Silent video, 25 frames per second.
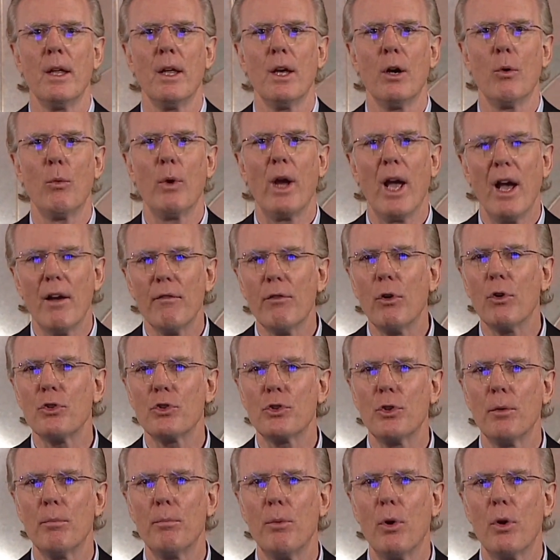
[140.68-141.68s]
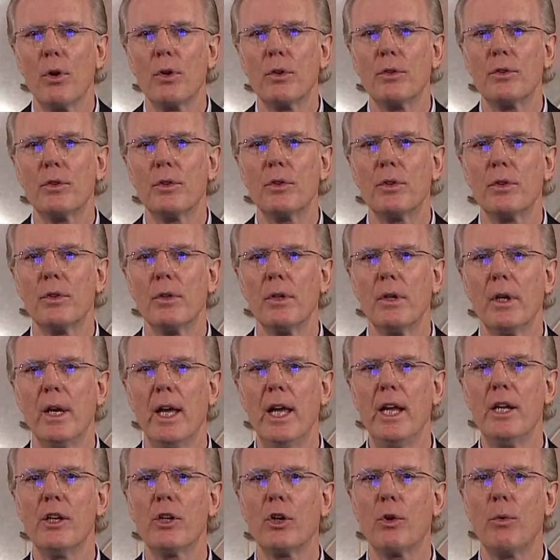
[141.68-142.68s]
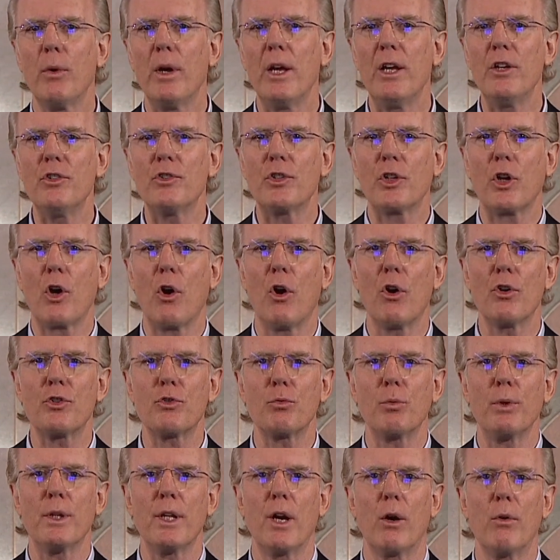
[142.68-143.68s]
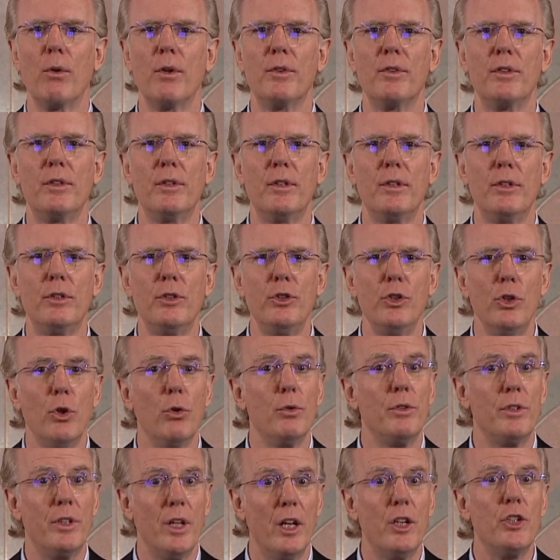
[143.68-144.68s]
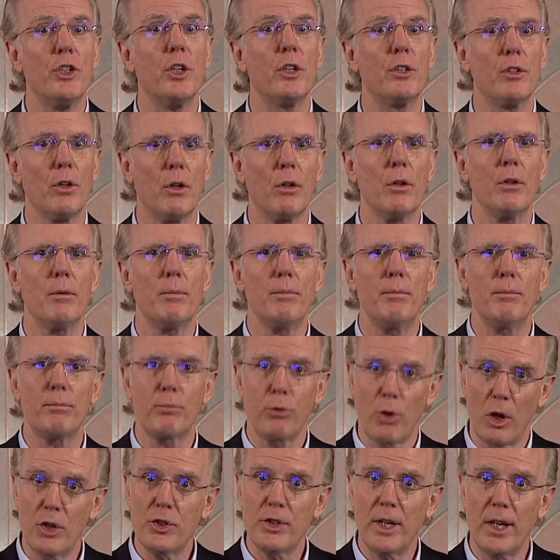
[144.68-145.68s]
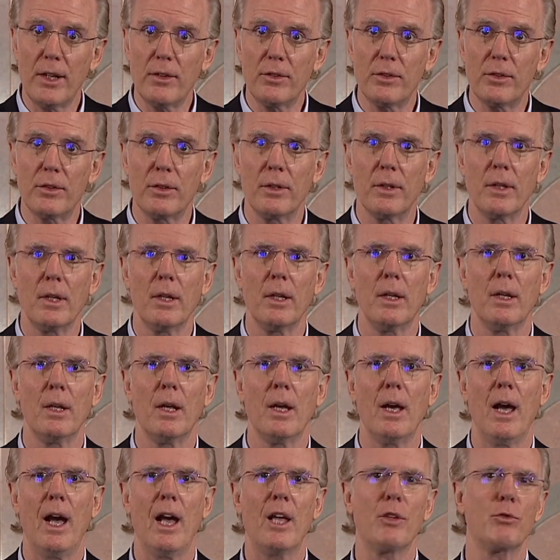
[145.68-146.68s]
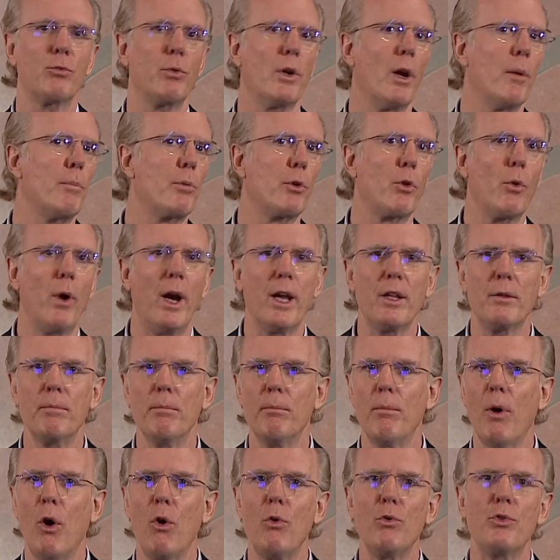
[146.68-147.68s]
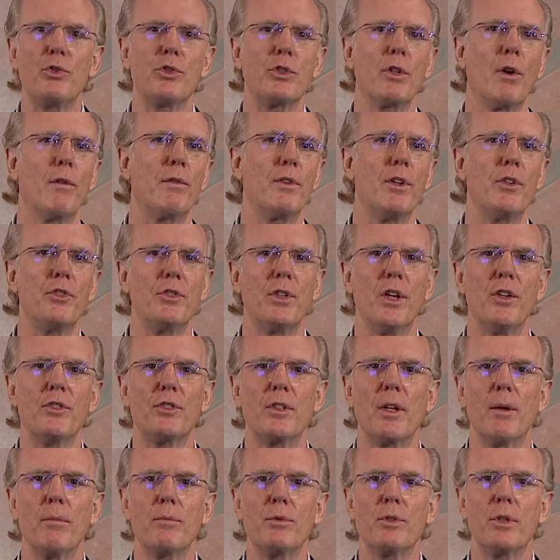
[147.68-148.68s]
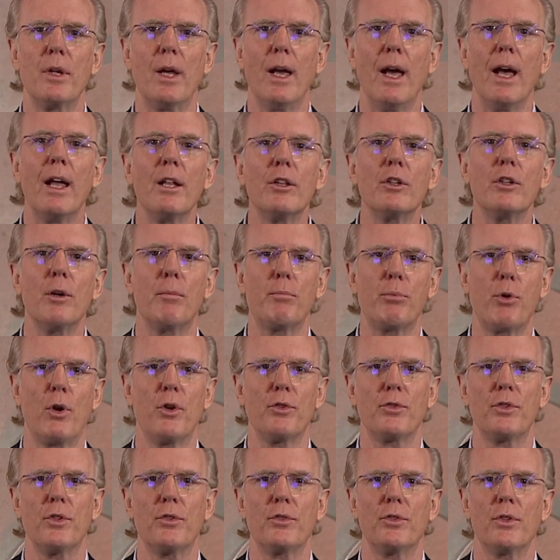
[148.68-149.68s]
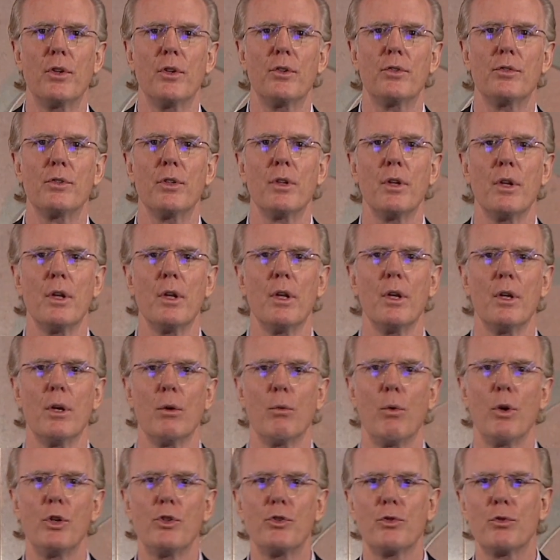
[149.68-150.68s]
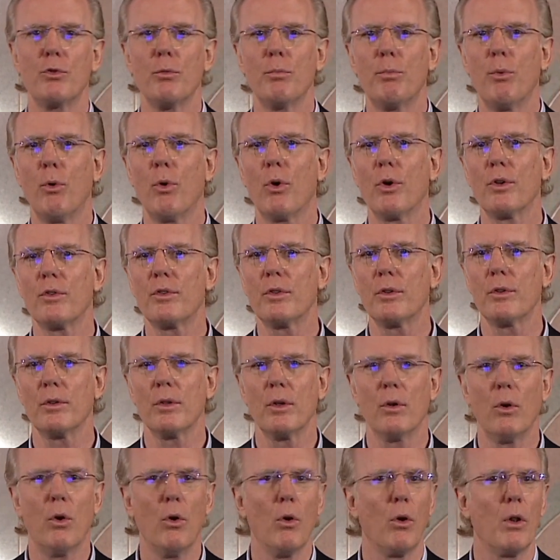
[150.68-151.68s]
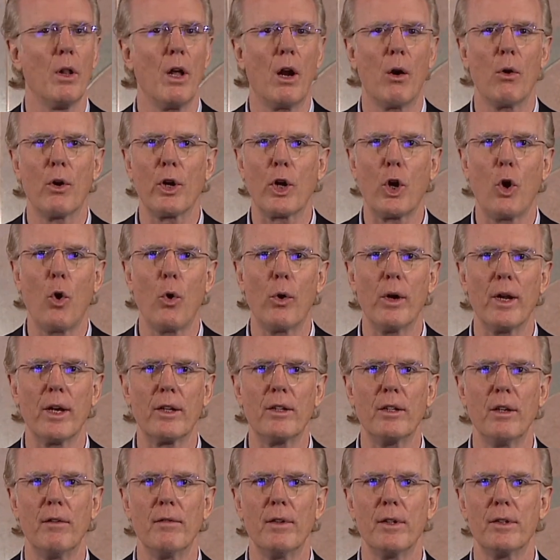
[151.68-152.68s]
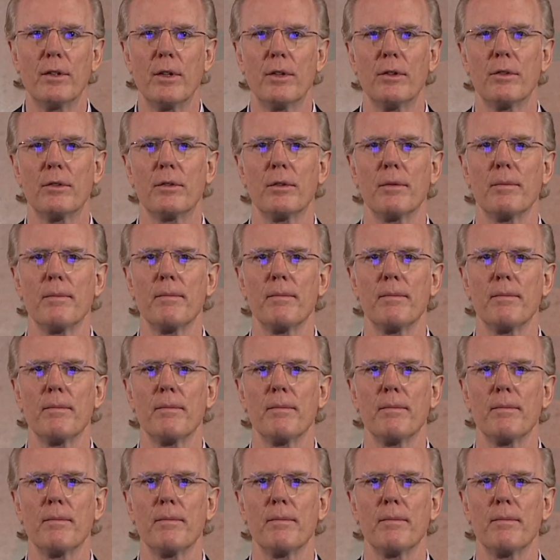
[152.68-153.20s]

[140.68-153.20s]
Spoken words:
We have also booked increased costs with our new digital projects as we upgrade most of the systems and the processes which support all our core activities.